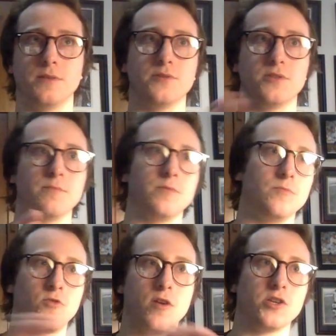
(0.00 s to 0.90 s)
There's some
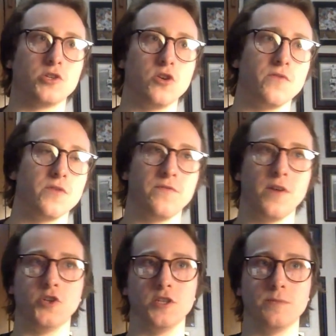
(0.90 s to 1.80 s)
crossover
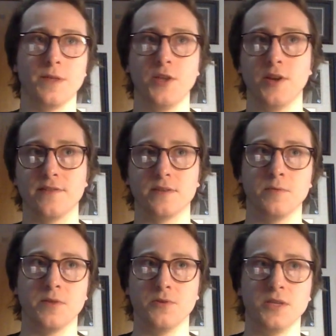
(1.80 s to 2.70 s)
functions, but then you could have someone
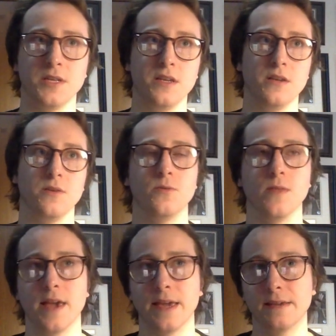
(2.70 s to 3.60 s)
with OCD who
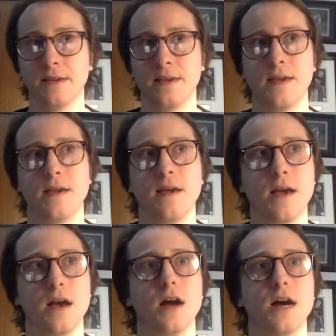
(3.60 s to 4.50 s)
like
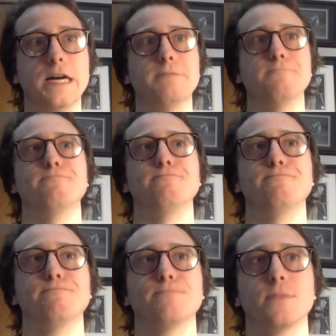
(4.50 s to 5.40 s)
um,
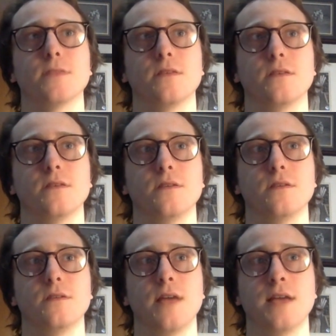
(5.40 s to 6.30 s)

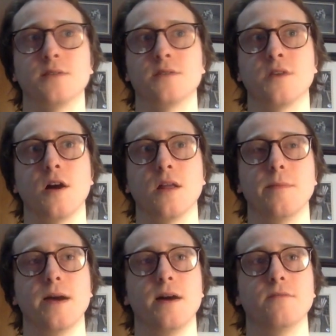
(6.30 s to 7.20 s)
has a thought
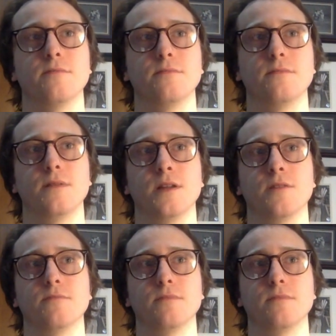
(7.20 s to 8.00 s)
about you know